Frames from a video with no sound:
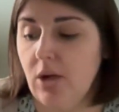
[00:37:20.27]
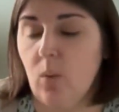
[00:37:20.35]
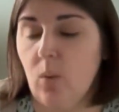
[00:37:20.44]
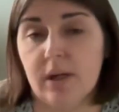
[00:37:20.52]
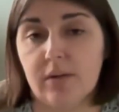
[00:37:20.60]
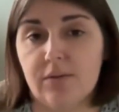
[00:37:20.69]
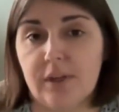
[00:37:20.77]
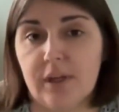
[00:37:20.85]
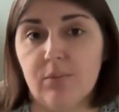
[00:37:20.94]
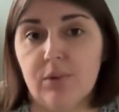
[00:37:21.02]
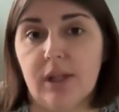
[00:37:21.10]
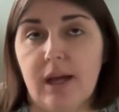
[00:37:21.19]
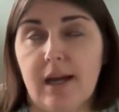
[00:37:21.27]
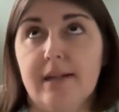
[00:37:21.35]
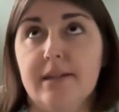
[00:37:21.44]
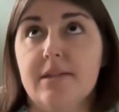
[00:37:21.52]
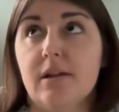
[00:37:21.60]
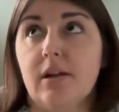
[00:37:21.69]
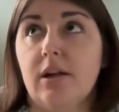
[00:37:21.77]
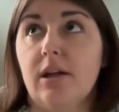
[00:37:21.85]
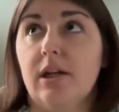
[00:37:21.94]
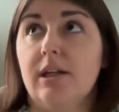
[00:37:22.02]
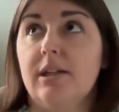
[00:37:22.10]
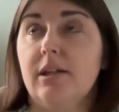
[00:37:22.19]
One of them relies
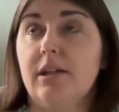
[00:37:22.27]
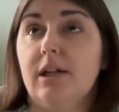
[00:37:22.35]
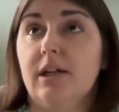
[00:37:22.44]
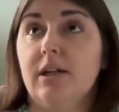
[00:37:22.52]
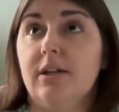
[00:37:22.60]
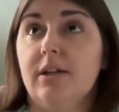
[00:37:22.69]
on